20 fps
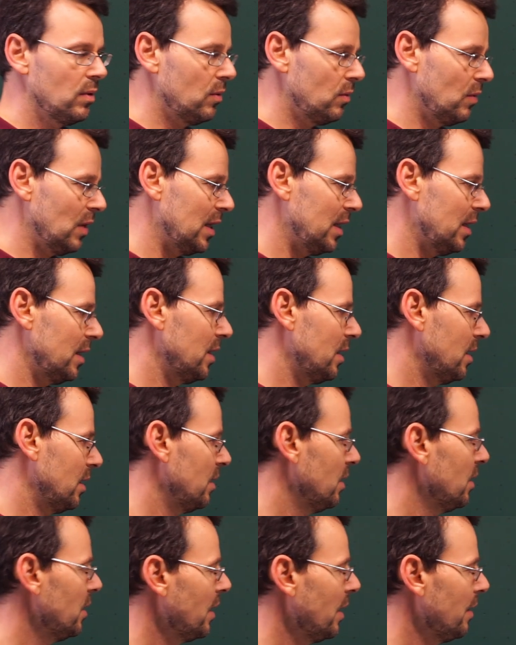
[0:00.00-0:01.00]
only in
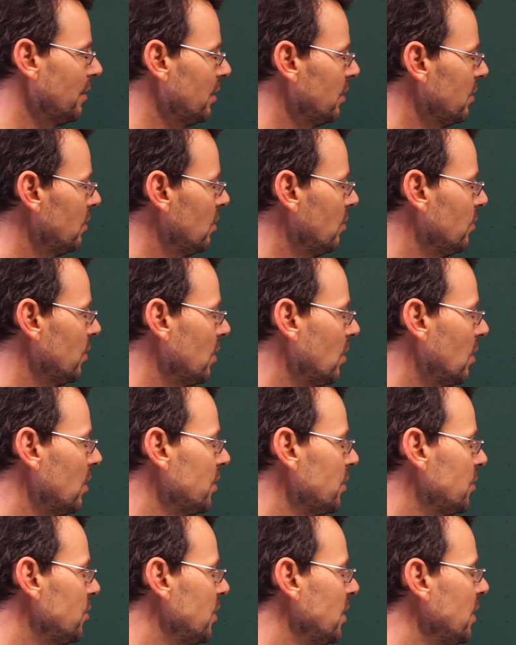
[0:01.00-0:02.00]
another
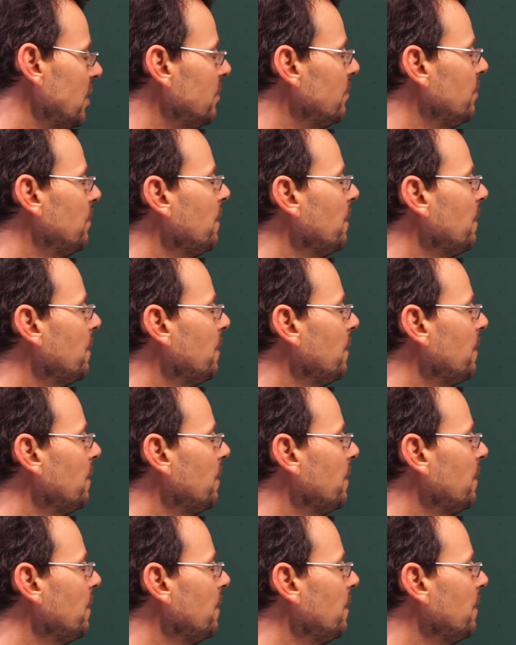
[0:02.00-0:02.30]
terminology,